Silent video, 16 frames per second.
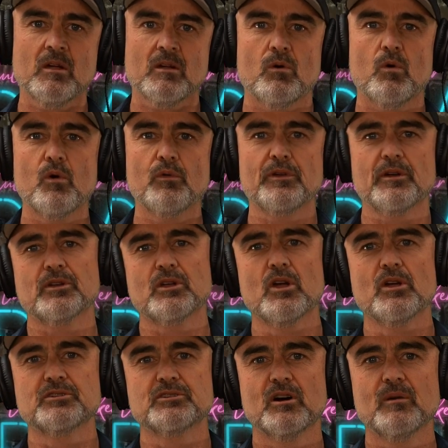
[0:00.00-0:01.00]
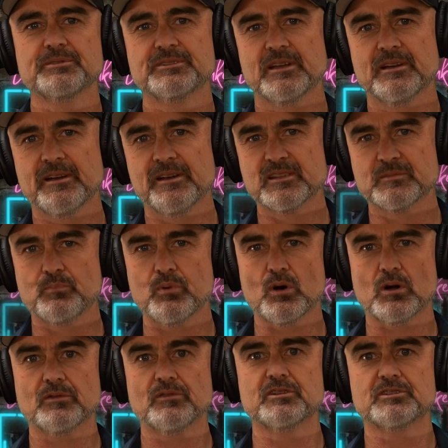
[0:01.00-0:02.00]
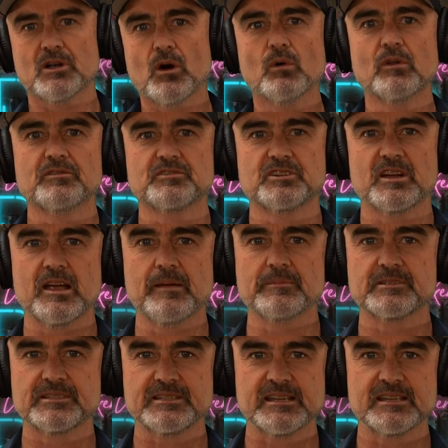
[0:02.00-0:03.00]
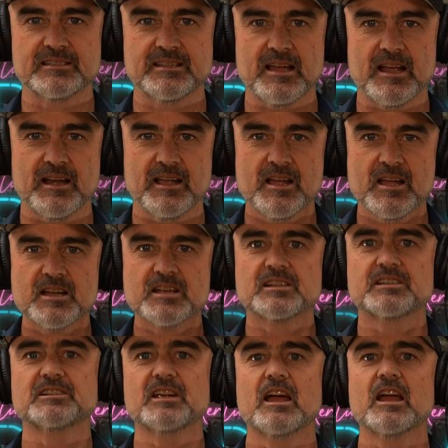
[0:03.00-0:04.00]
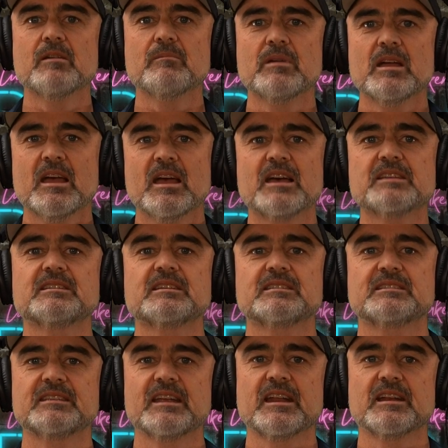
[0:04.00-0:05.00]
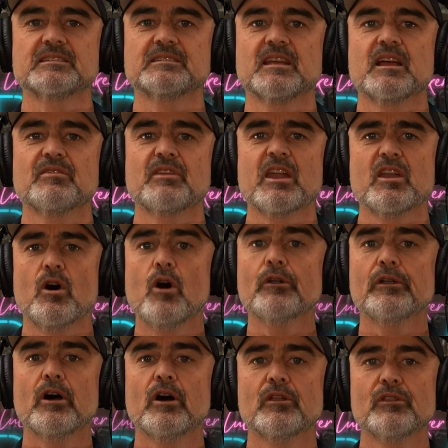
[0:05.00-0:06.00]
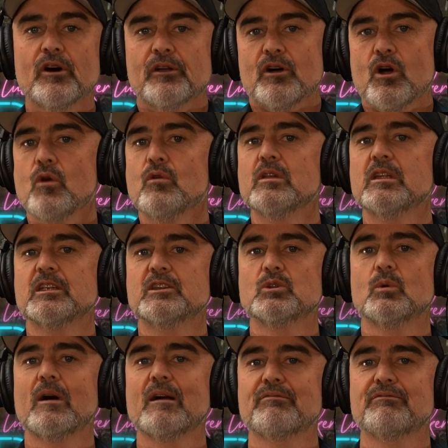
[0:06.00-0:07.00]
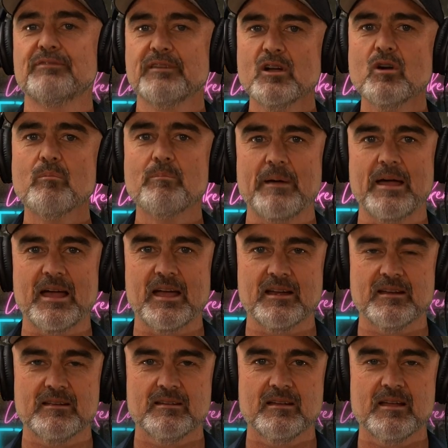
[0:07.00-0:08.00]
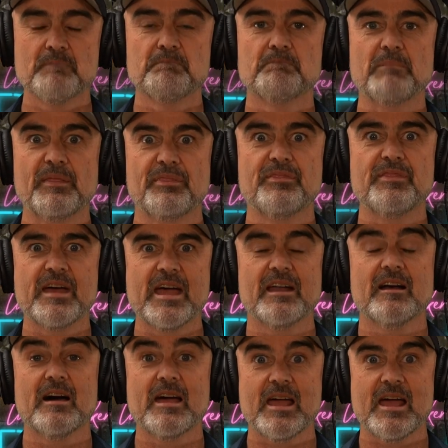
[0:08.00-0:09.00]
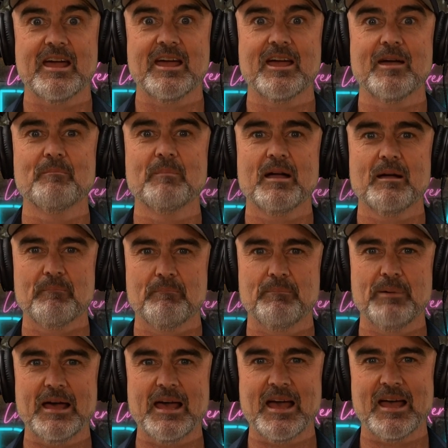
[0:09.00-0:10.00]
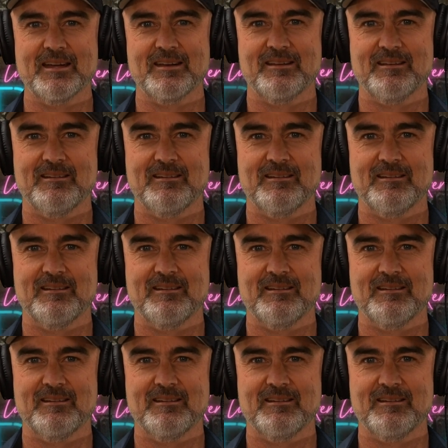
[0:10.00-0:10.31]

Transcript: Author Kurt Thompson, in his book The Soul of Shame, says that shame is a sense that not only do I feel bad, but that I am bad.